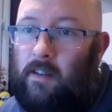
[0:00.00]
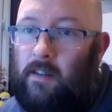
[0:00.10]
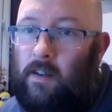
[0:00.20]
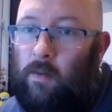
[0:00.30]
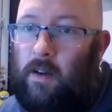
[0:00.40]

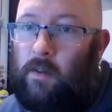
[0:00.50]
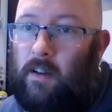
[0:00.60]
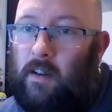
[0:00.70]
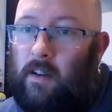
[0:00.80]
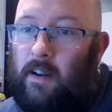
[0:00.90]
So well
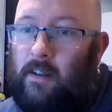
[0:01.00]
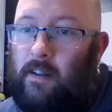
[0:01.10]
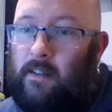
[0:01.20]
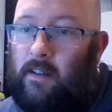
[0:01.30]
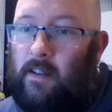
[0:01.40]
done,
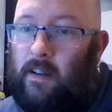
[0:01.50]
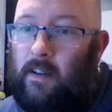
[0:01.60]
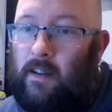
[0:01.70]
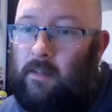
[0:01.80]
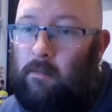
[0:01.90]
guys.
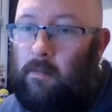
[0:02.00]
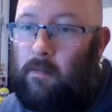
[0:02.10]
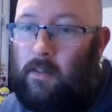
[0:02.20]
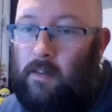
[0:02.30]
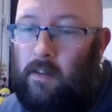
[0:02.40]

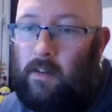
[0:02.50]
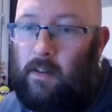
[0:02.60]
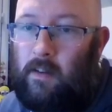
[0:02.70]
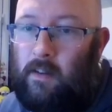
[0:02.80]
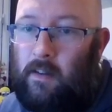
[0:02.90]

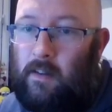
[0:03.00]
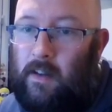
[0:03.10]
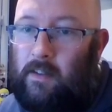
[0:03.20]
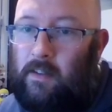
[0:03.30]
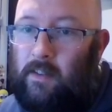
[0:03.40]

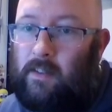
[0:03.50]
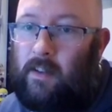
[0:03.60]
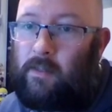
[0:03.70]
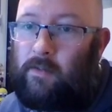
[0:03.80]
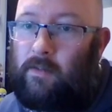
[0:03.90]
That's good
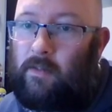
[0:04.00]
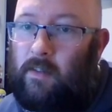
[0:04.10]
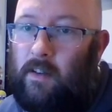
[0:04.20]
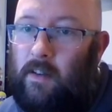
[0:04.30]
stuff.